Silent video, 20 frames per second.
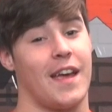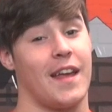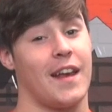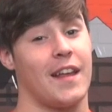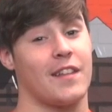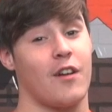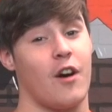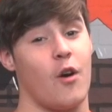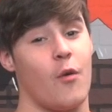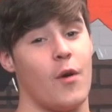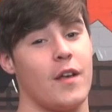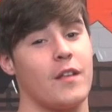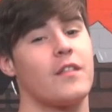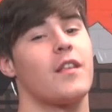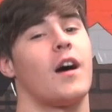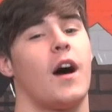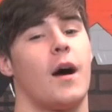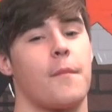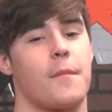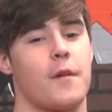And as
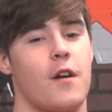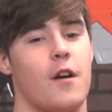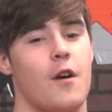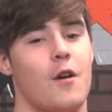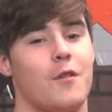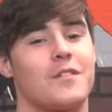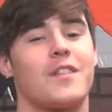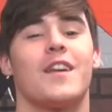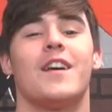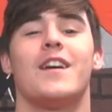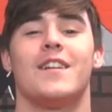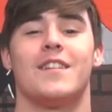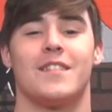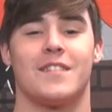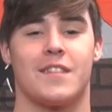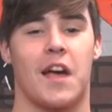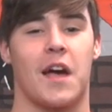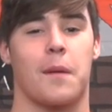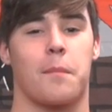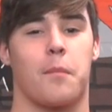always, I'm your host,
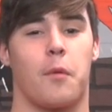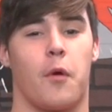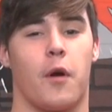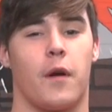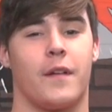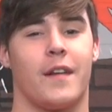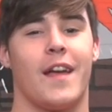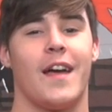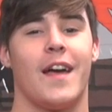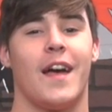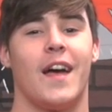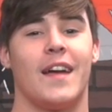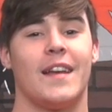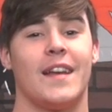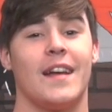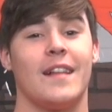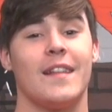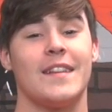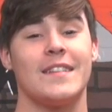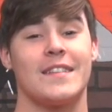Zach Boyd.
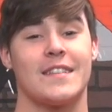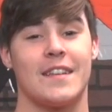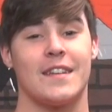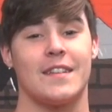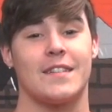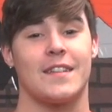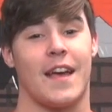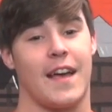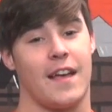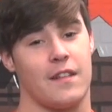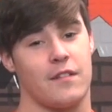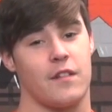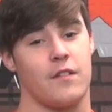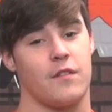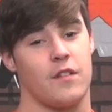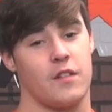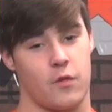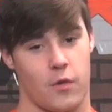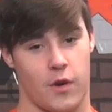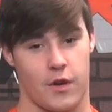Now let's get to answering
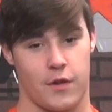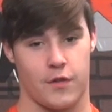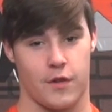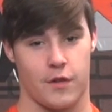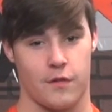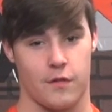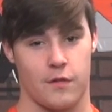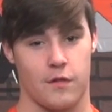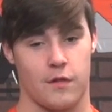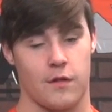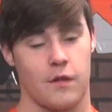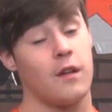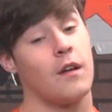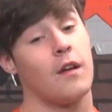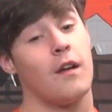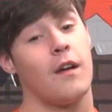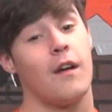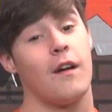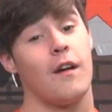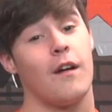these questions.
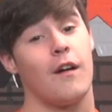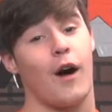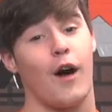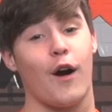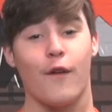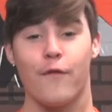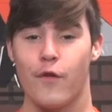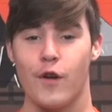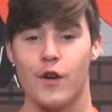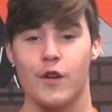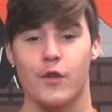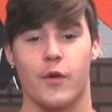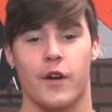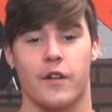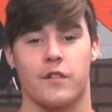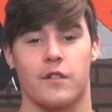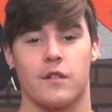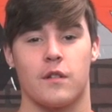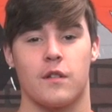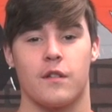Our first
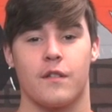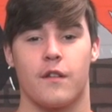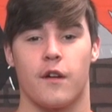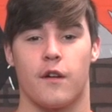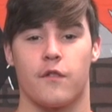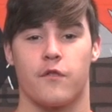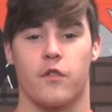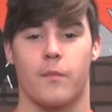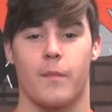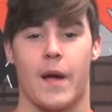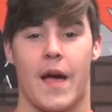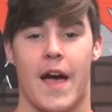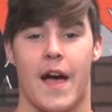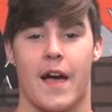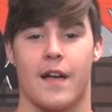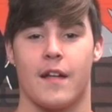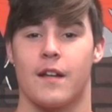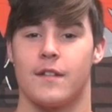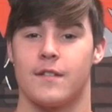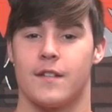question comes from
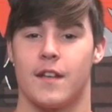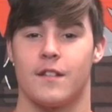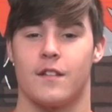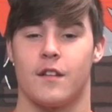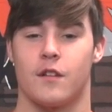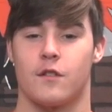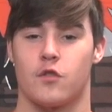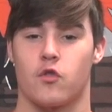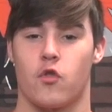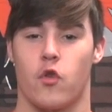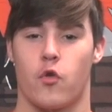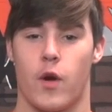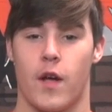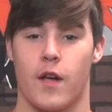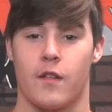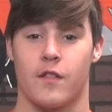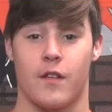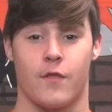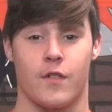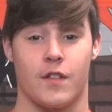
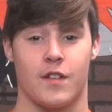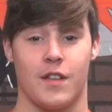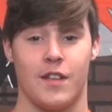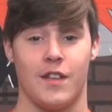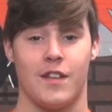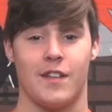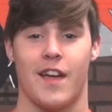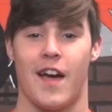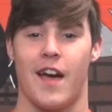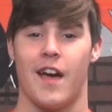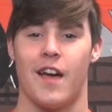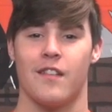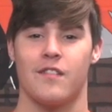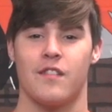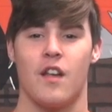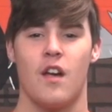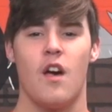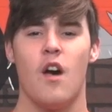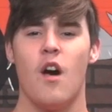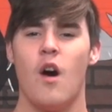@Desi_Ray17
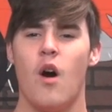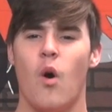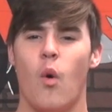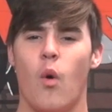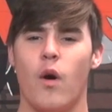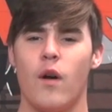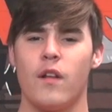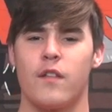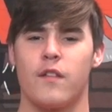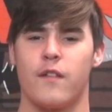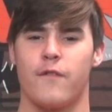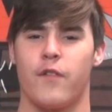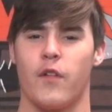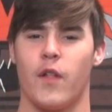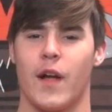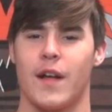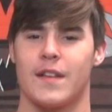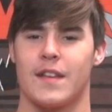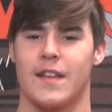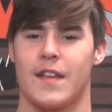asked, what does it feel
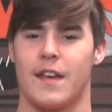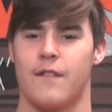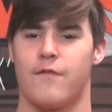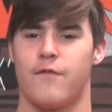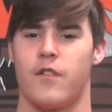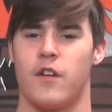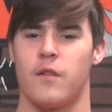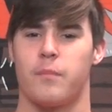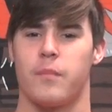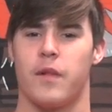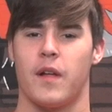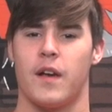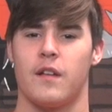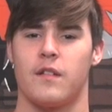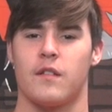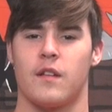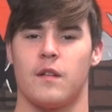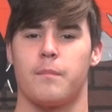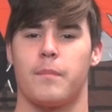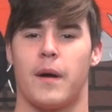like to get fifth
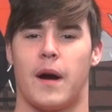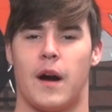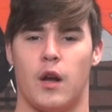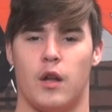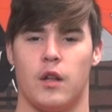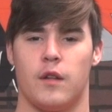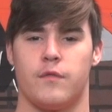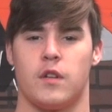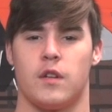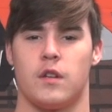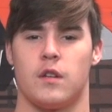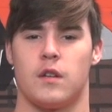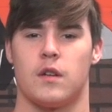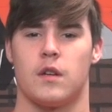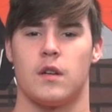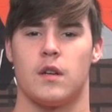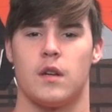place in powerlifting?